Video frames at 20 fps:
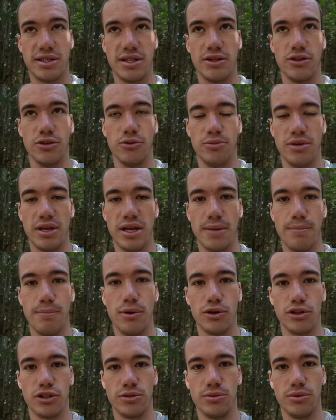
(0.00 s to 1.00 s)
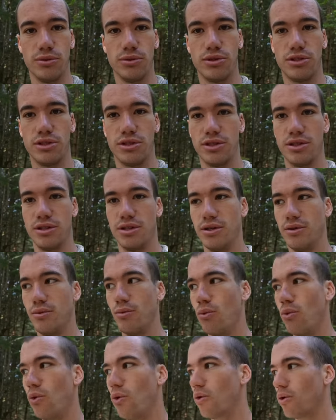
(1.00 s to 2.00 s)
it will be impossible to
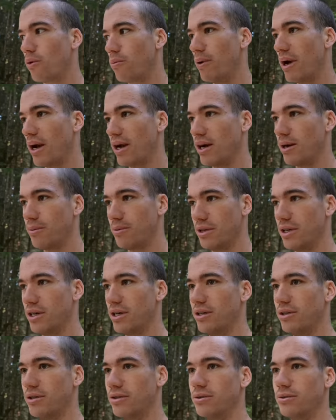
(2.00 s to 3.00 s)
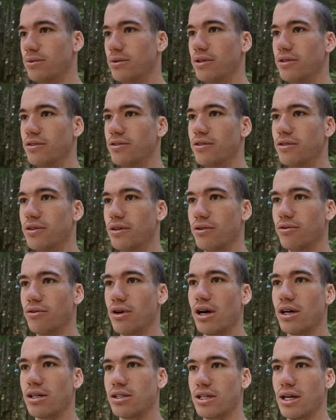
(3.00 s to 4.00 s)
walk back up the hill with a
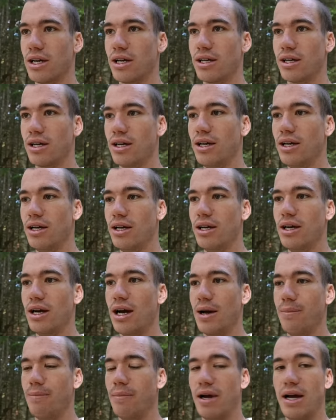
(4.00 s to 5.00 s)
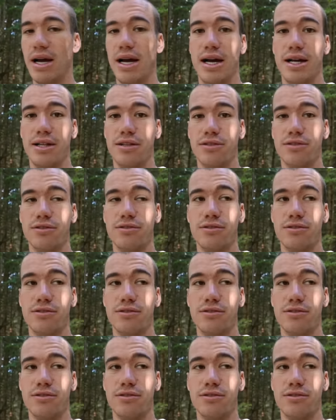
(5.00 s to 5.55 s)
rucksack and my hands